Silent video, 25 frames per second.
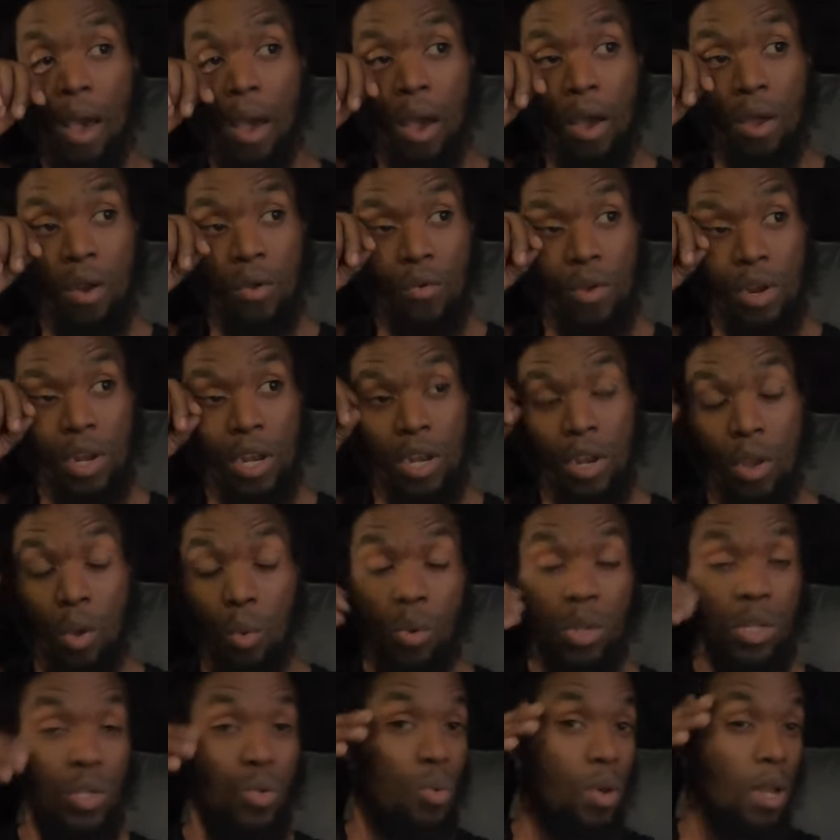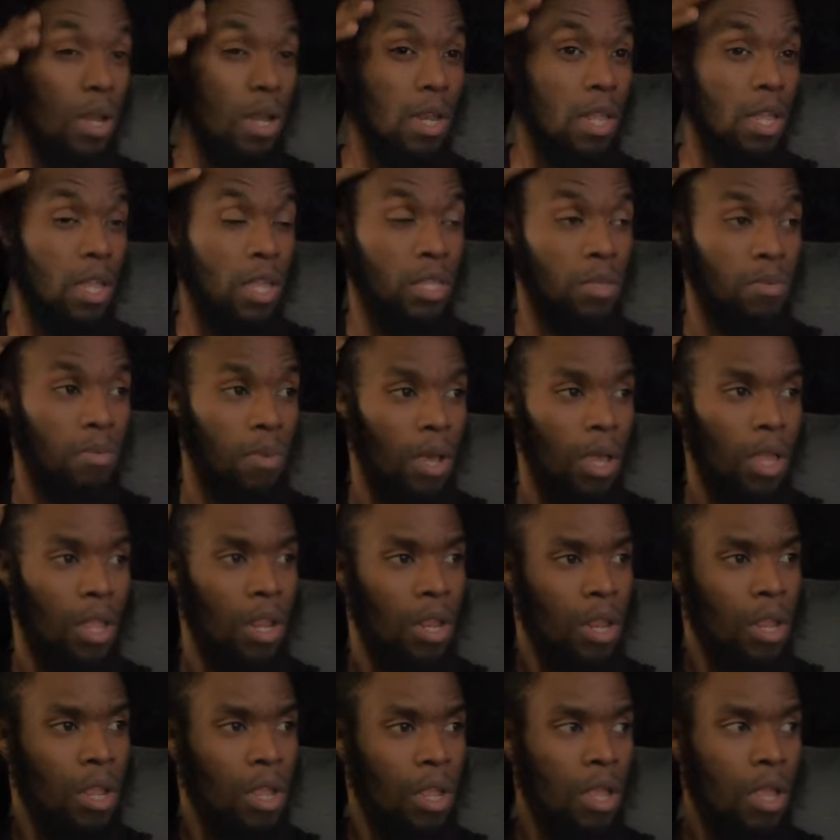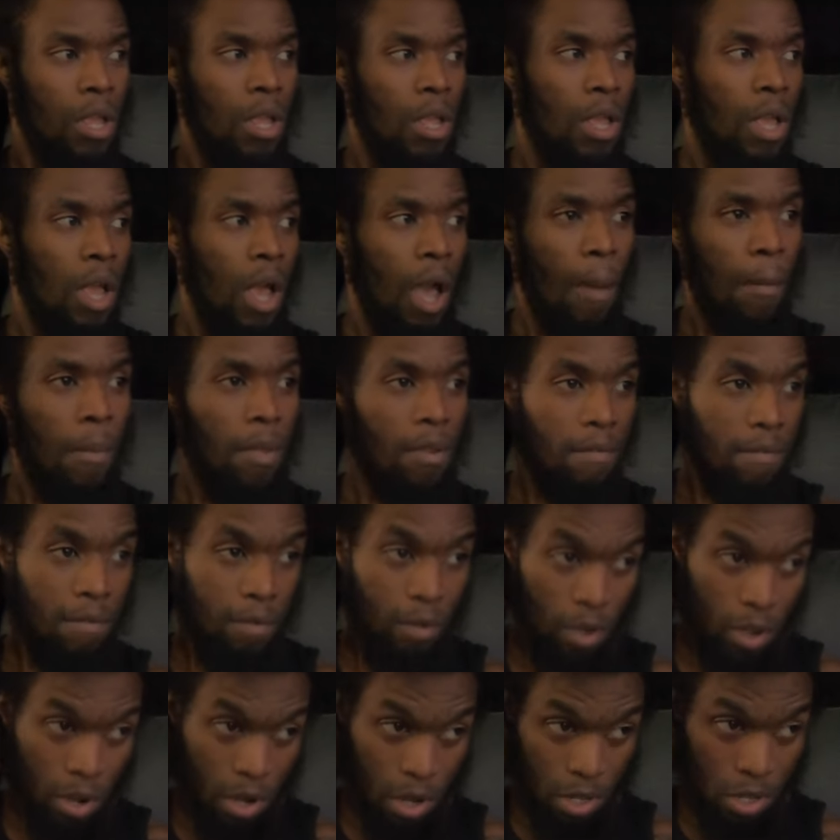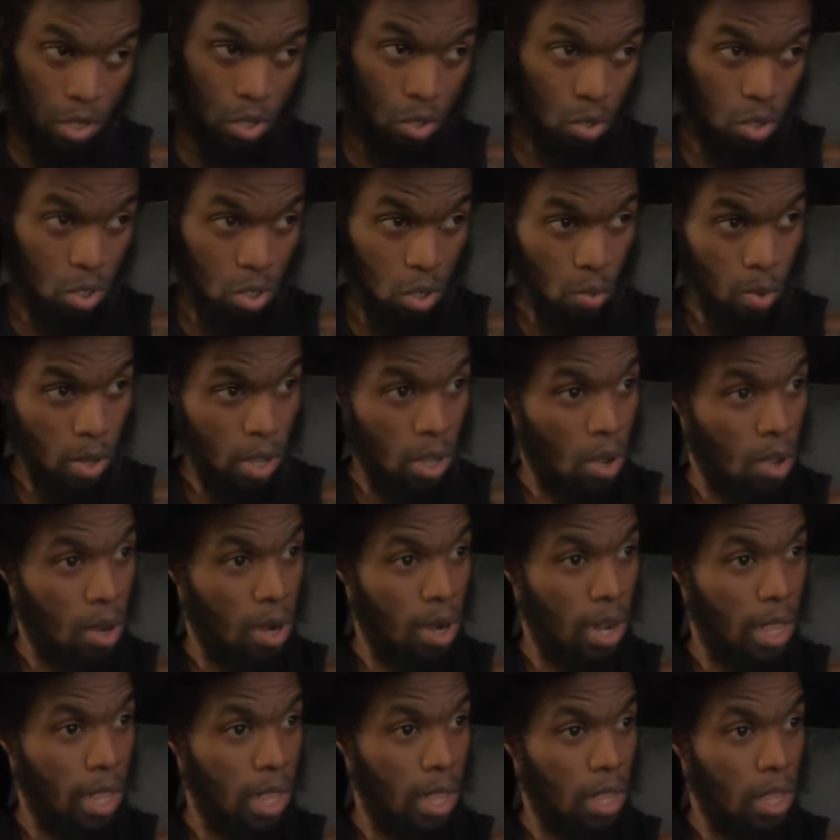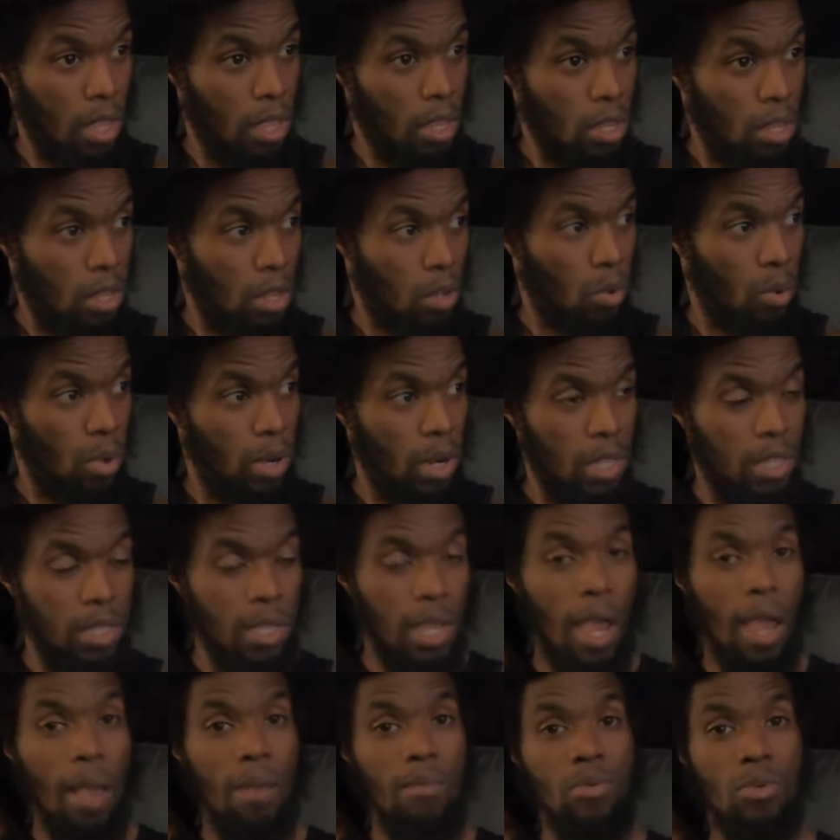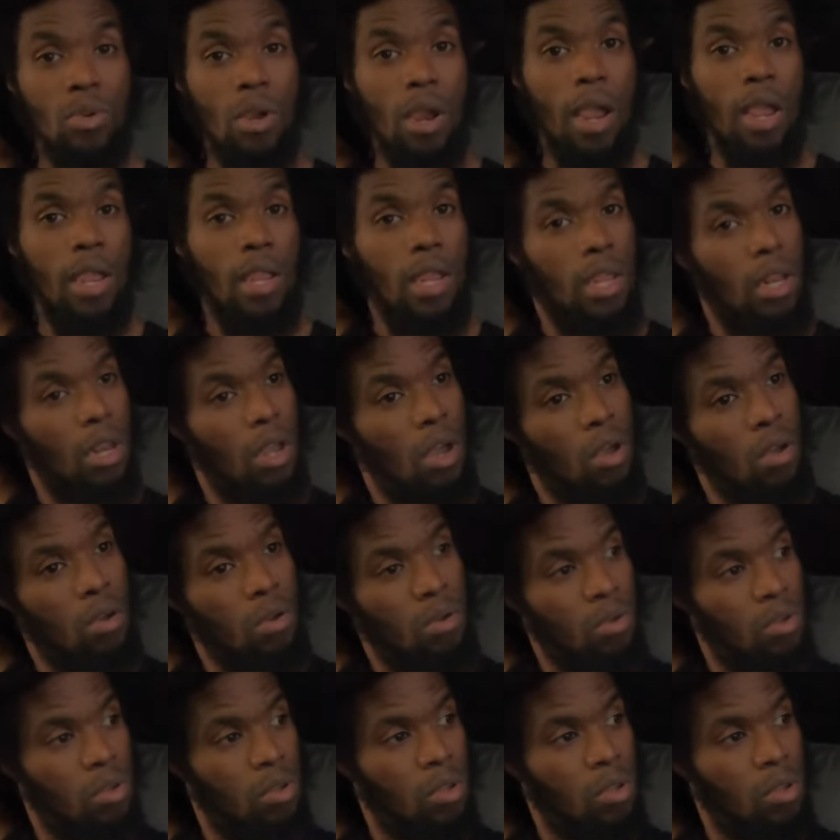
I don't really know which one it is, but I'm in Florida too. So we gonna link when the time's right, you know?